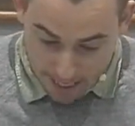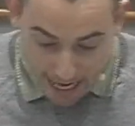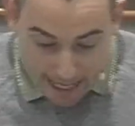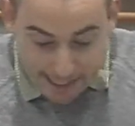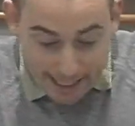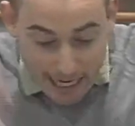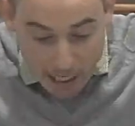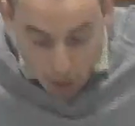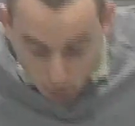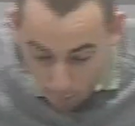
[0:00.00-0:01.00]
It's the
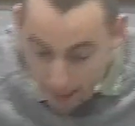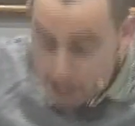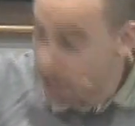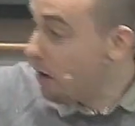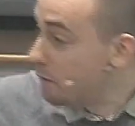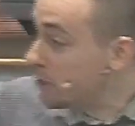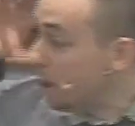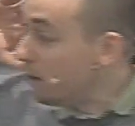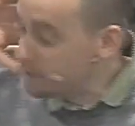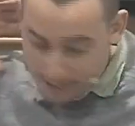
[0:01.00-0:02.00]
increase of
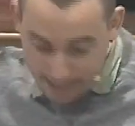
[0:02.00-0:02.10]
God's